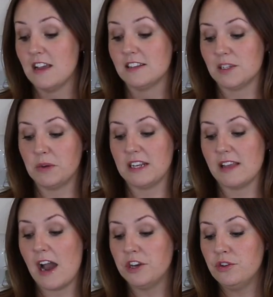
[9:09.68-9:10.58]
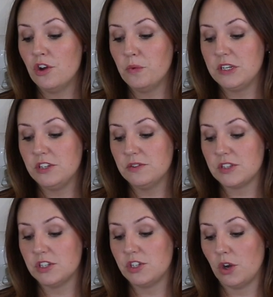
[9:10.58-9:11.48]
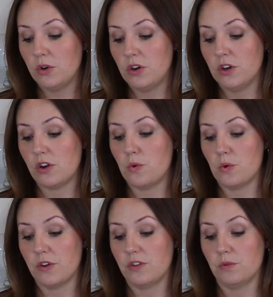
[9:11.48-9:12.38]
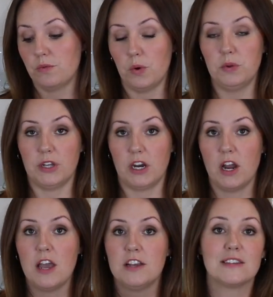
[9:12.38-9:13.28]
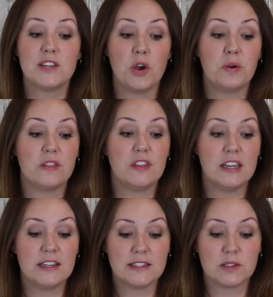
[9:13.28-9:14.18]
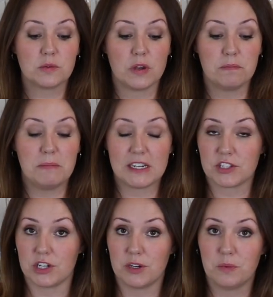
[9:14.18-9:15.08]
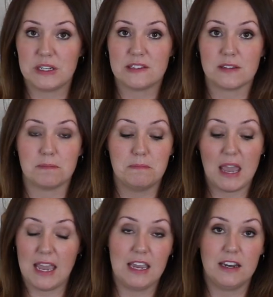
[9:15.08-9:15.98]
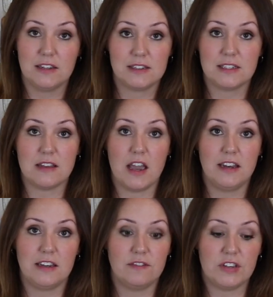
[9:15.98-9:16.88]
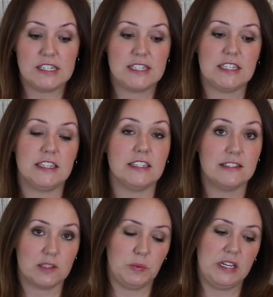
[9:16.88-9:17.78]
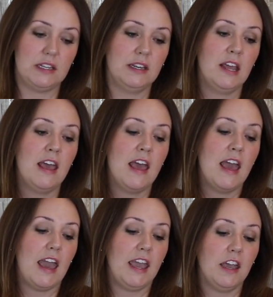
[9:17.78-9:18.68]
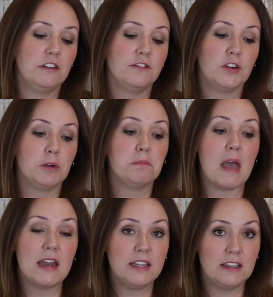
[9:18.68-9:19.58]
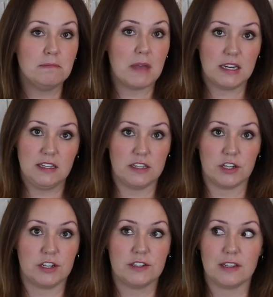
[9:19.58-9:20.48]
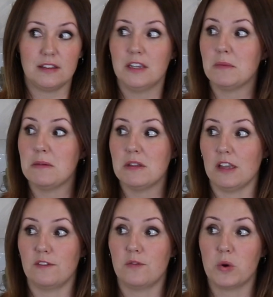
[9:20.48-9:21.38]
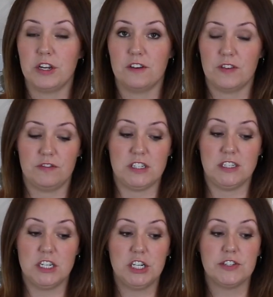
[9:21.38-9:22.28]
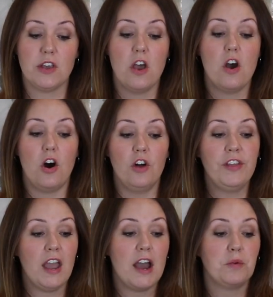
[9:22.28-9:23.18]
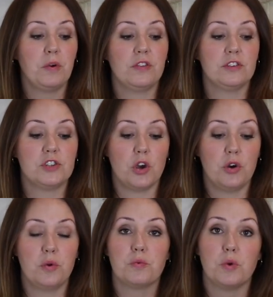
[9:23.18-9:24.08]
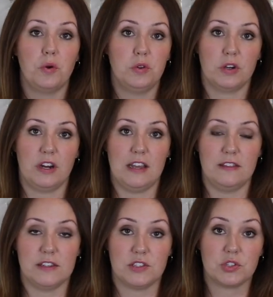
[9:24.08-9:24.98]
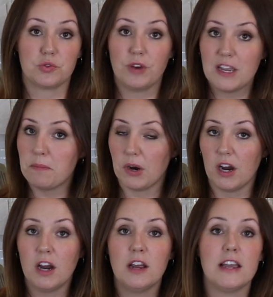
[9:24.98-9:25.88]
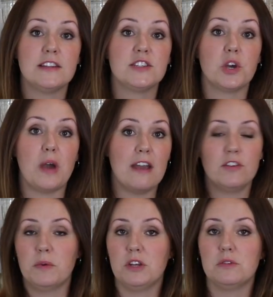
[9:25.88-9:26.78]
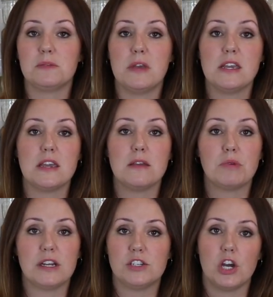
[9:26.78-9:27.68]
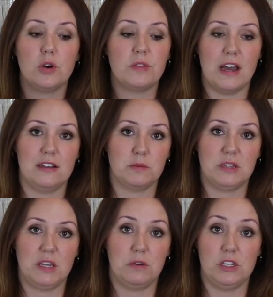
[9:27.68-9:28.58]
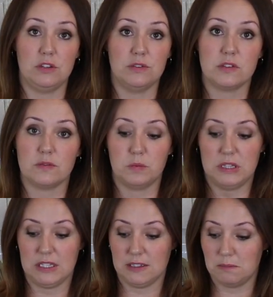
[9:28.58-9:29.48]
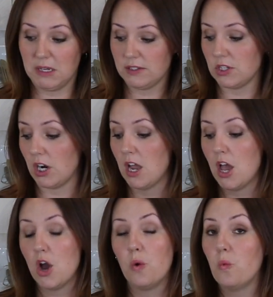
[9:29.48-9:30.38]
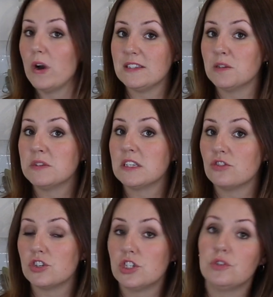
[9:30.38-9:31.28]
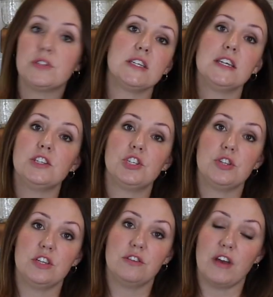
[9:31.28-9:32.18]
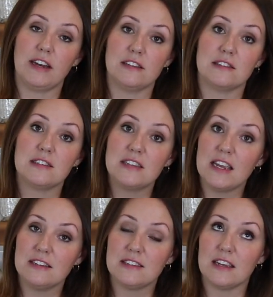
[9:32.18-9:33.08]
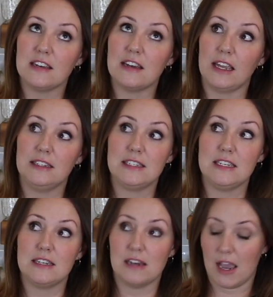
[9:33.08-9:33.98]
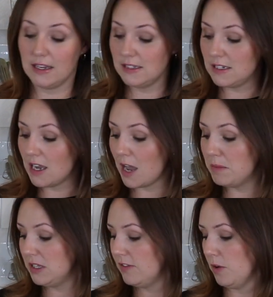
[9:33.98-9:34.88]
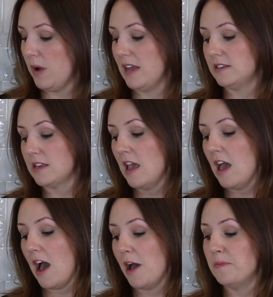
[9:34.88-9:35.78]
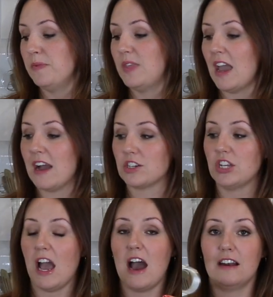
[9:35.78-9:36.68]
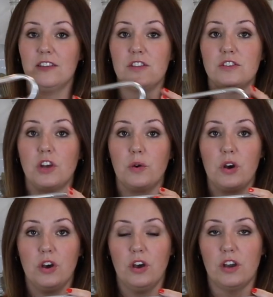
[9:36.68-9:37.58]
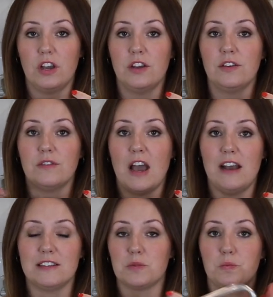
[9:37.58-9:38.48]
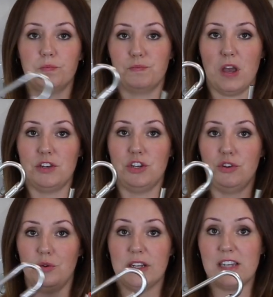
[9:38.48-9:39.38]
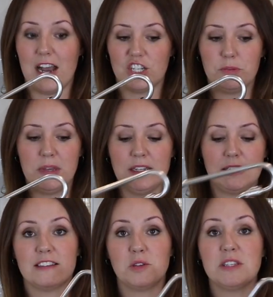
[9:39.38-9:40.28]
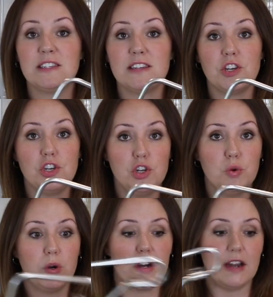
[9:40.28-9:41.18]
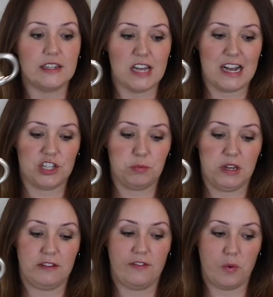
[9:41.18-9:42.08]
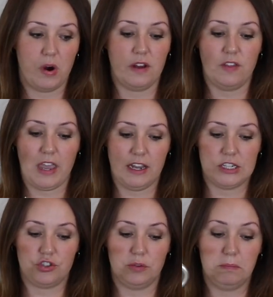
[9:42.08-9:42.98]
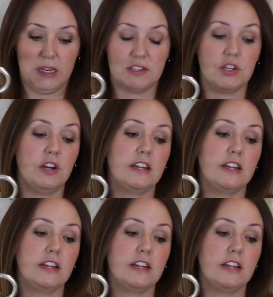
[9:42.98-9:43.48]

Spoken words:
Someone asked, how do you know when to use the dough hook or the roller? So this mixer was made, designed, invented in Sweden. And for many years, I think maybe like 40 or 50 years, all they had were the dough roller and the scraper. And so everyone who was making bread dough, that is what they would use with this mixer. Once it was introduced into the United States in 1990, I believe it was, they actually added the dough hook as a new attachment. So this is a newer attachment for the Ankarsrum mixer.